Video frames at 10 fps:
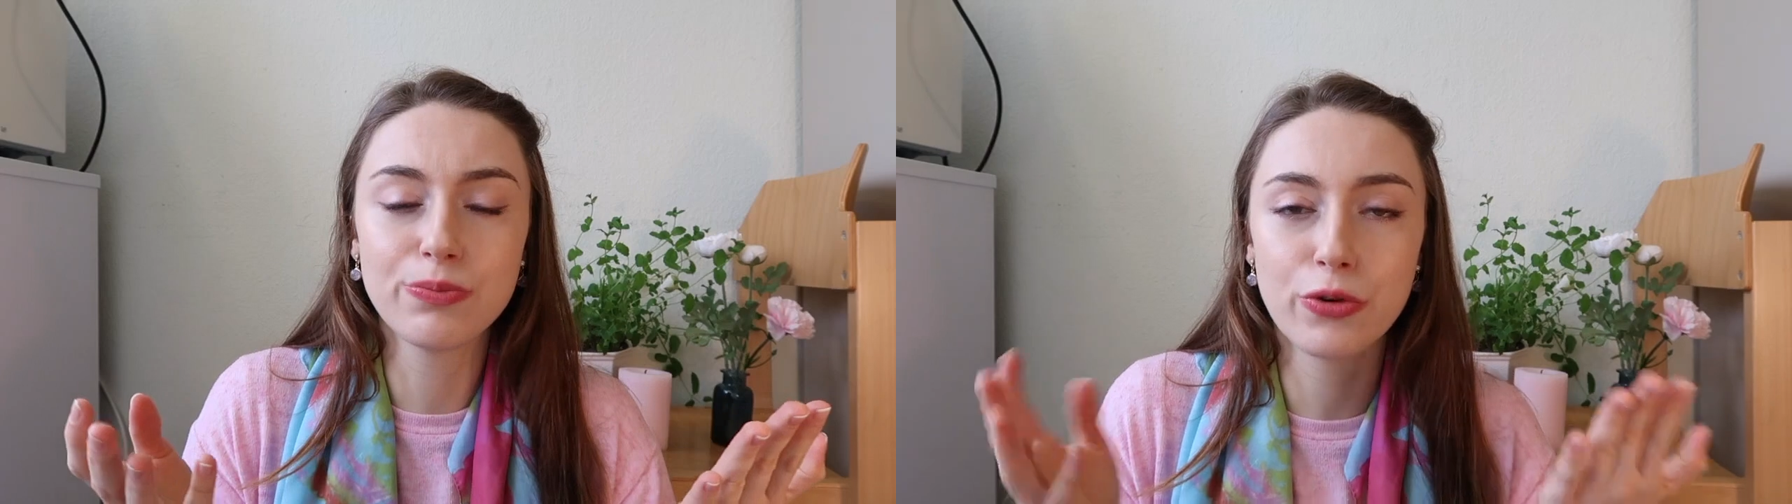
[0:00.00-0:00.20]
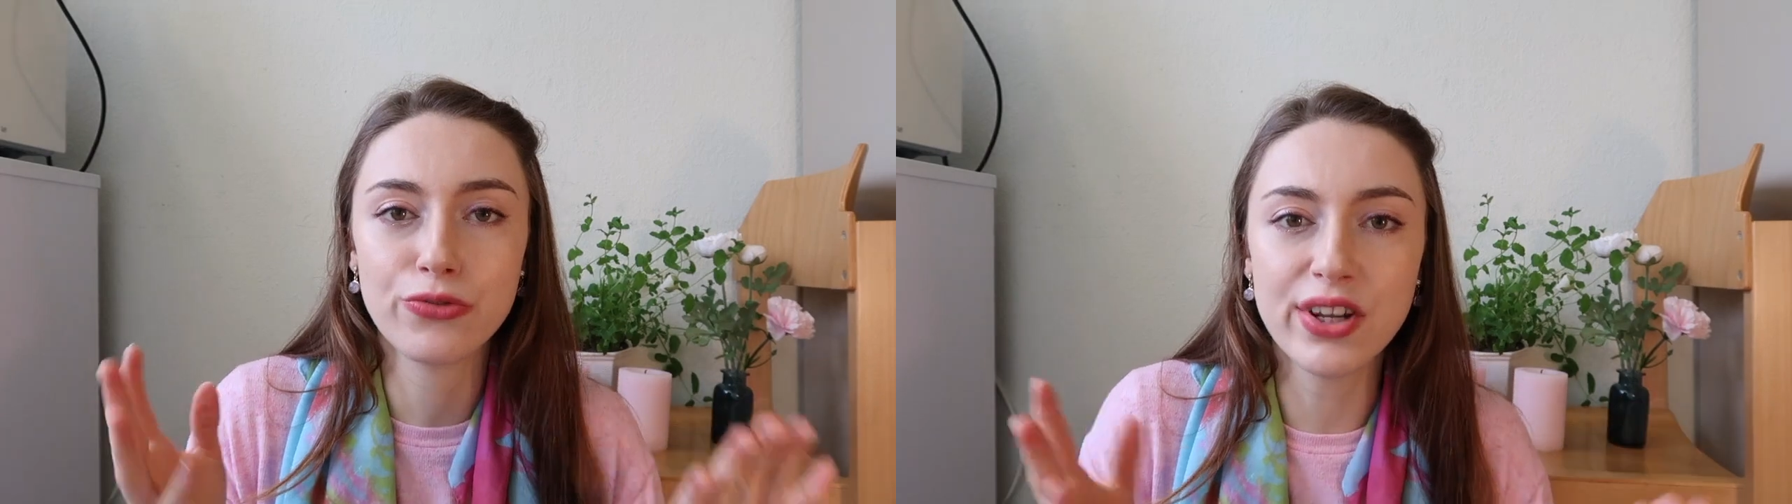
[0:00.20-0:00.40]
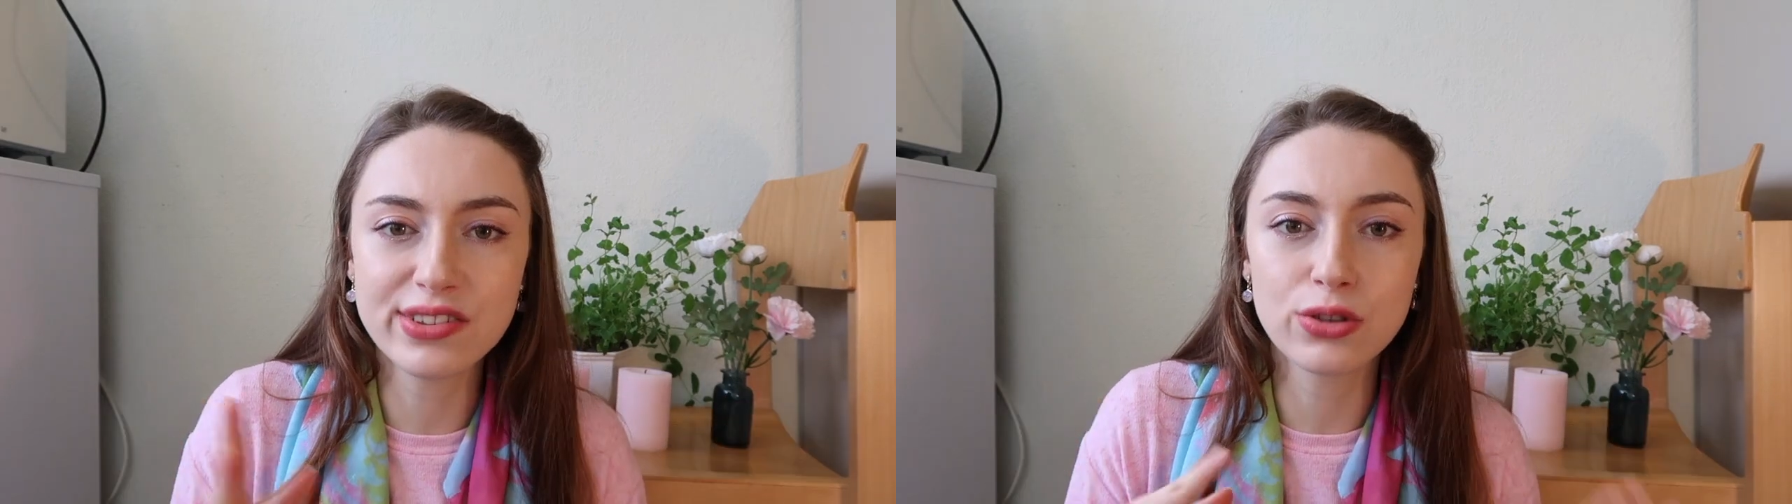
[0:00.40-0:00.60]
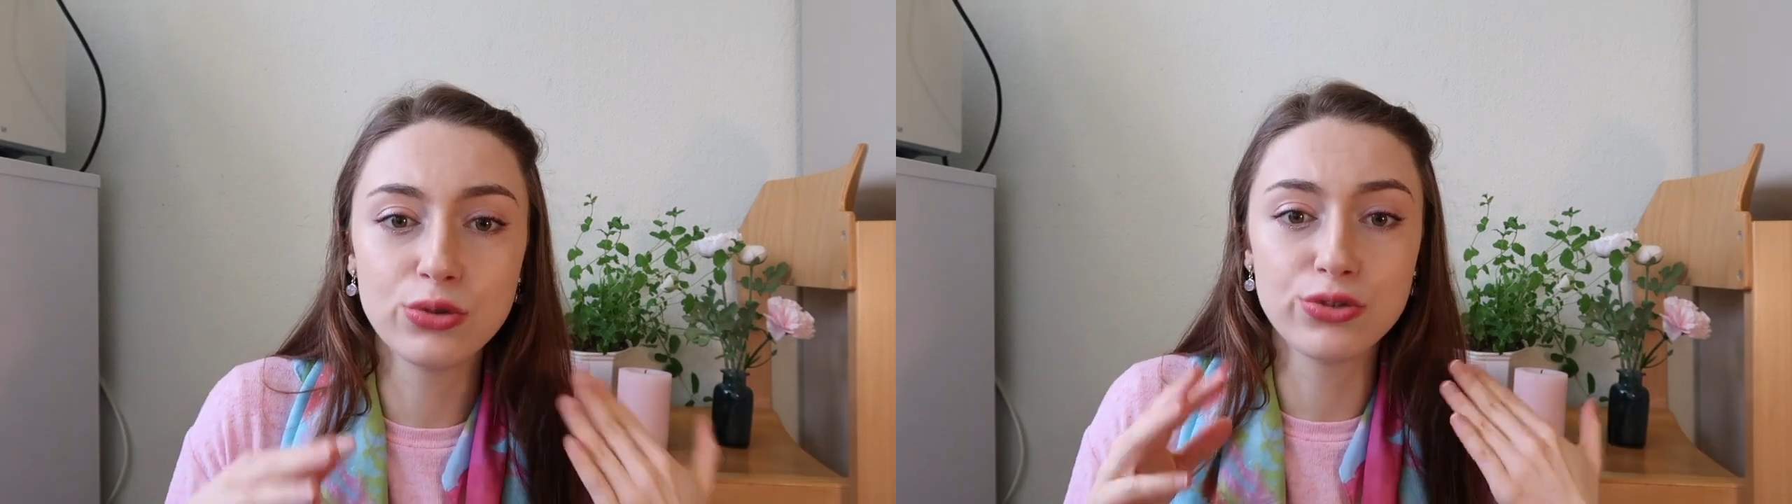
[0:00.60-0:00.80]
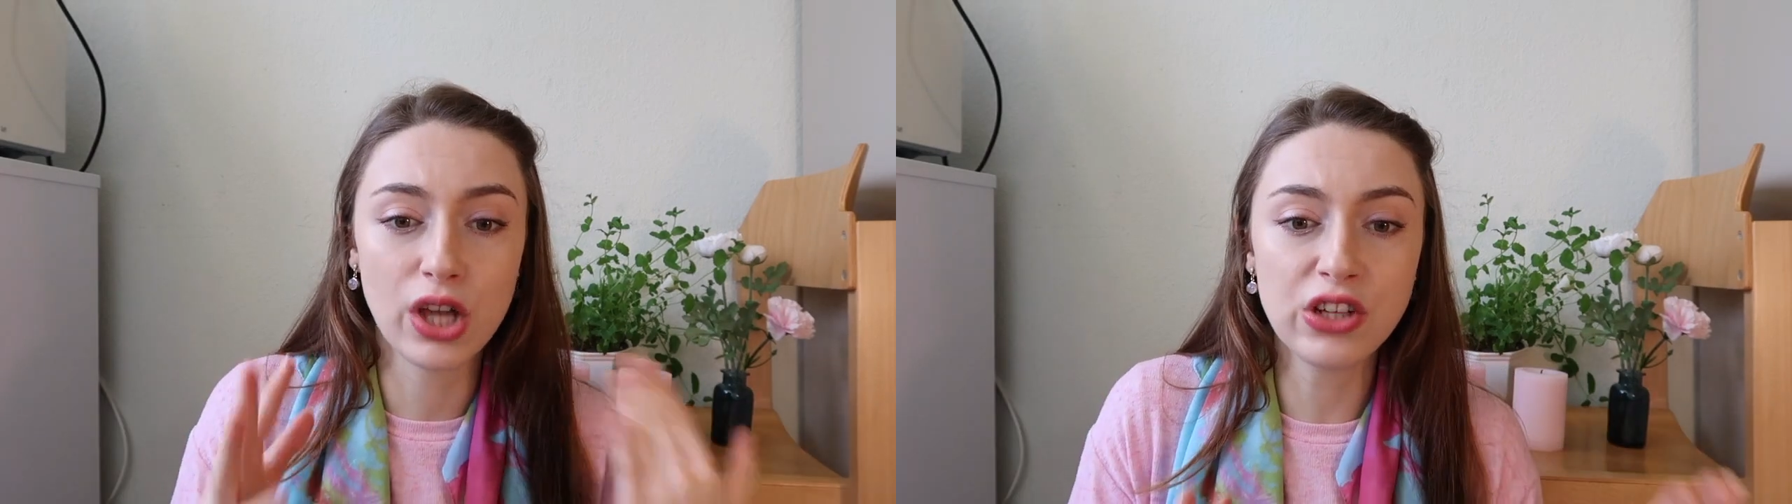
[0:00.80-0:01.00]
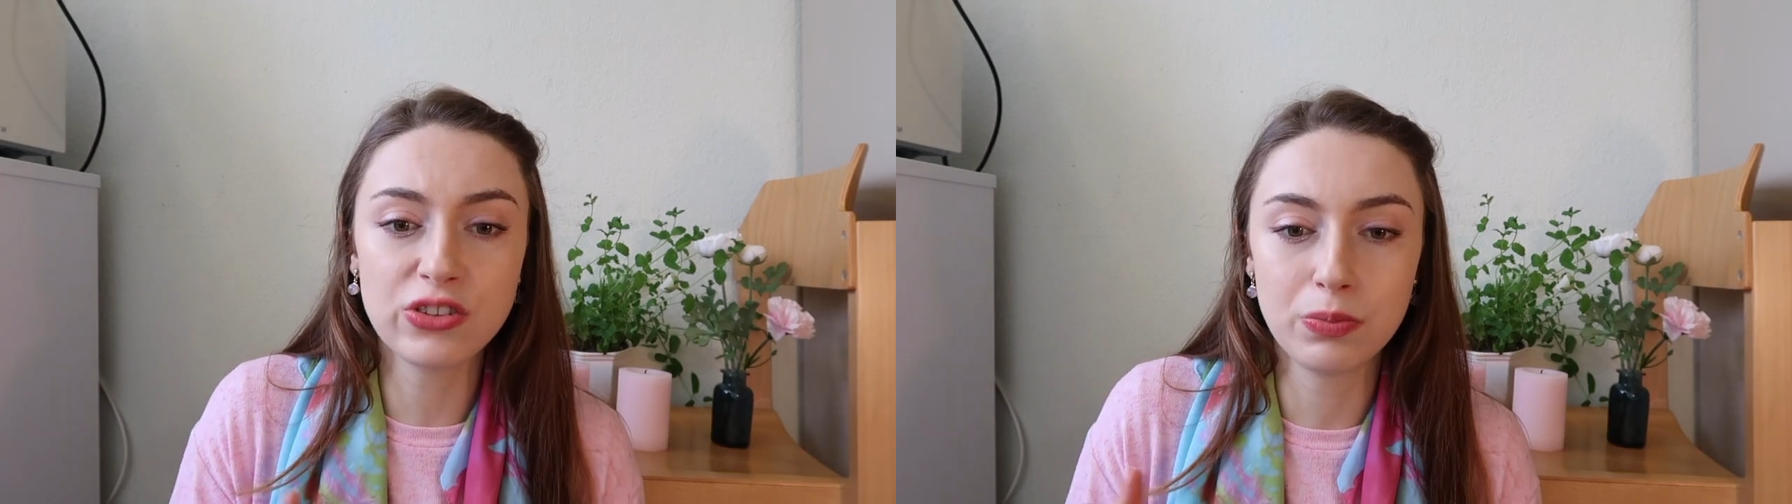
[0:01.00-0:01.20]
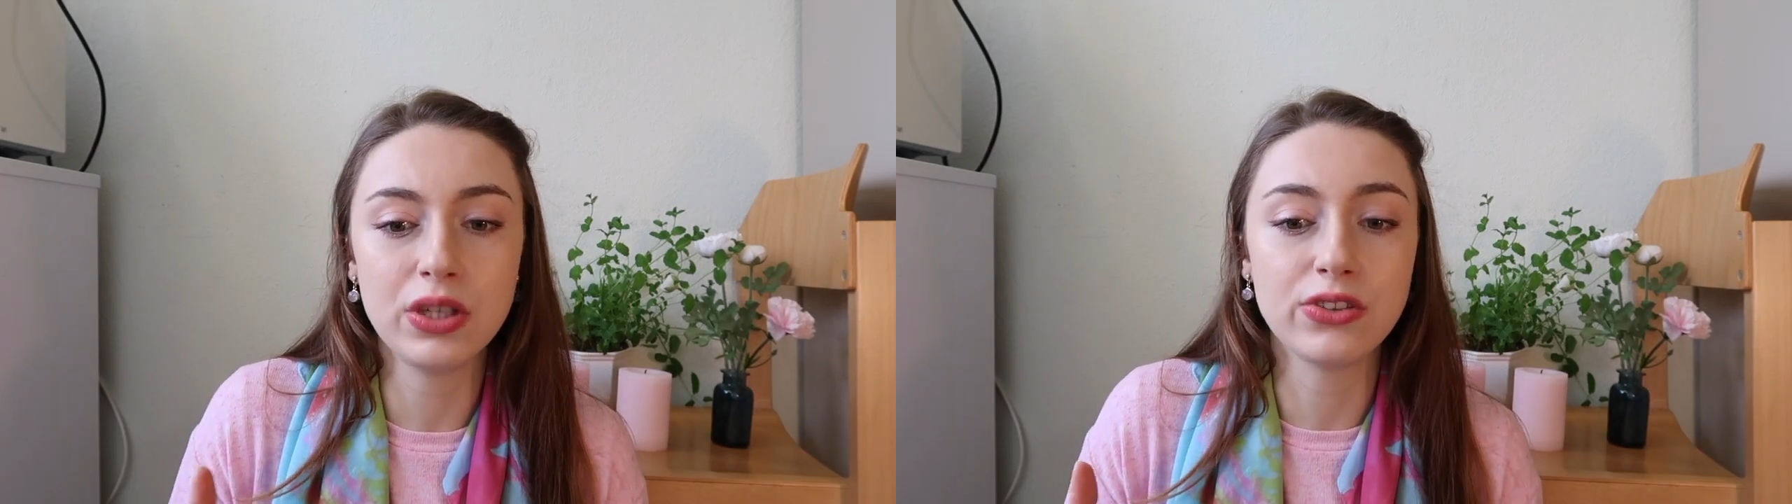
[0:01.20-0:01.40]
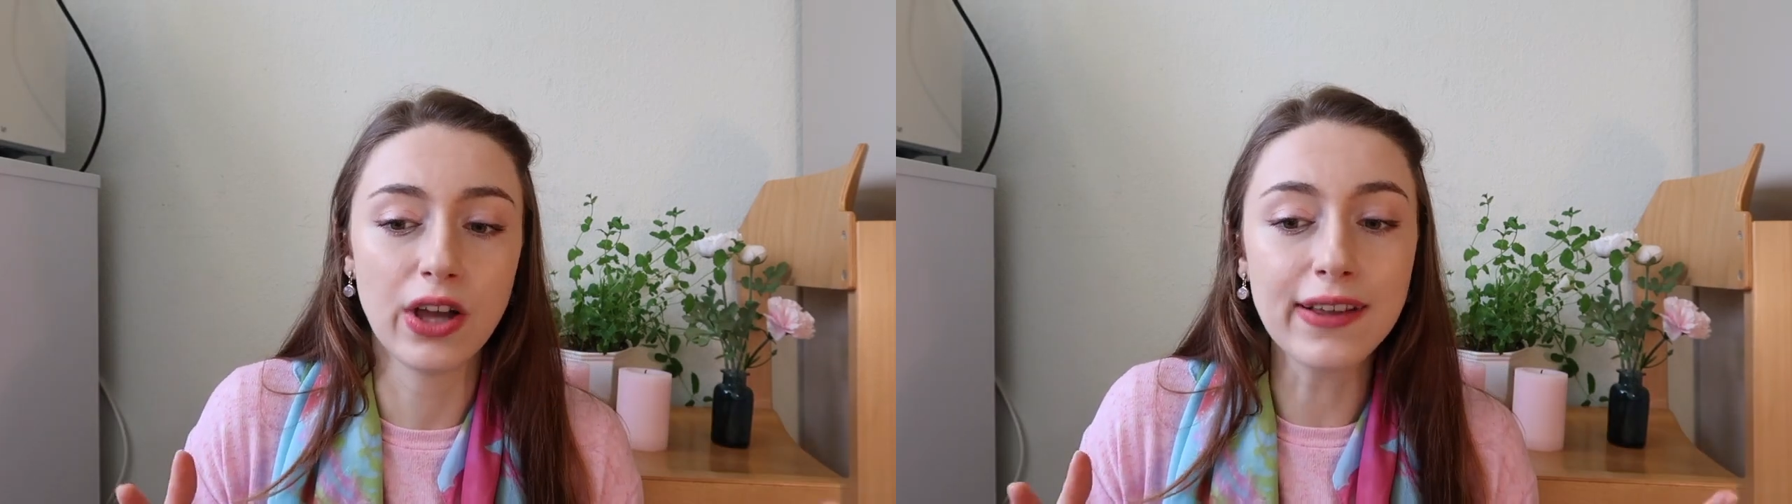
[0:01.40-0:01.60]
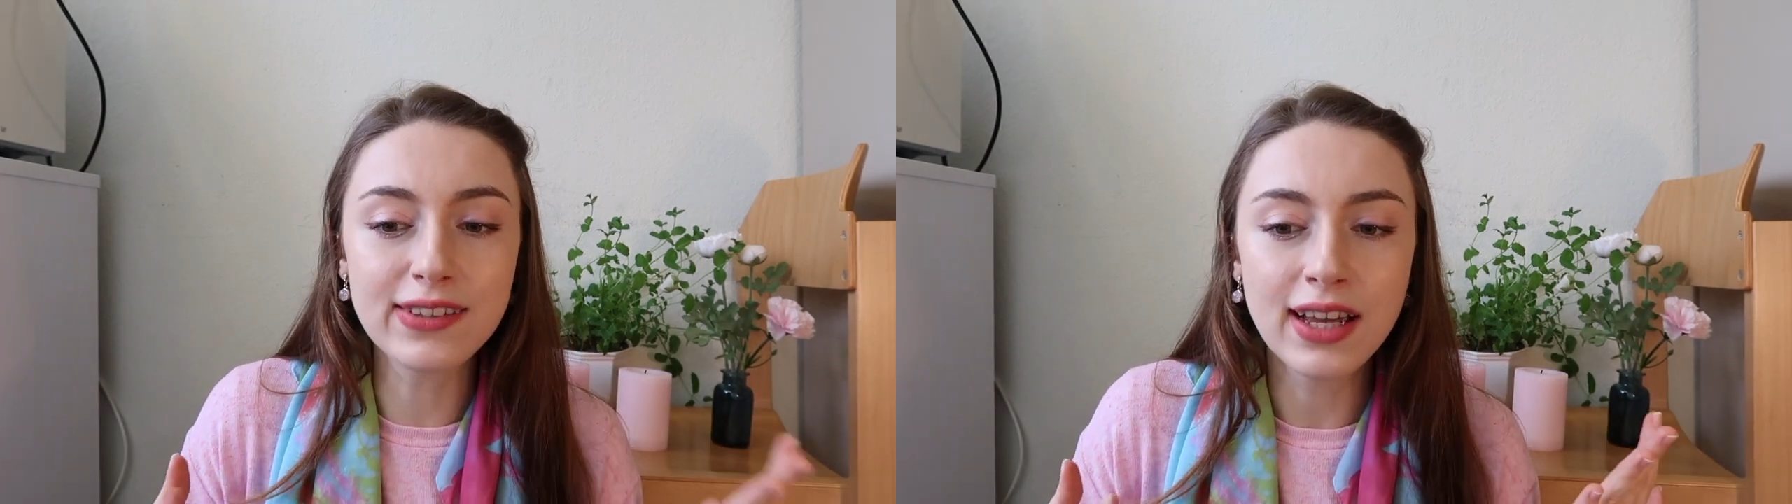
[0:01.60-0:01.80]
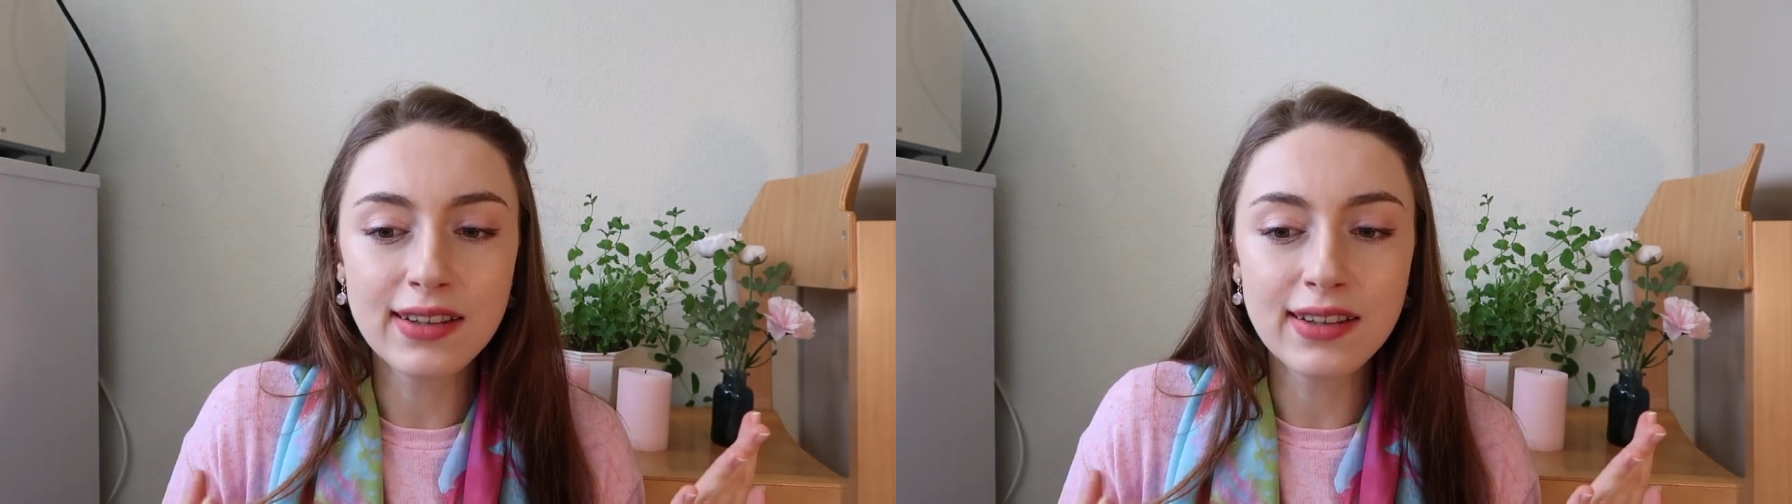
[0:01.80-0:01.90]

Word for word: professor who does speak Dutch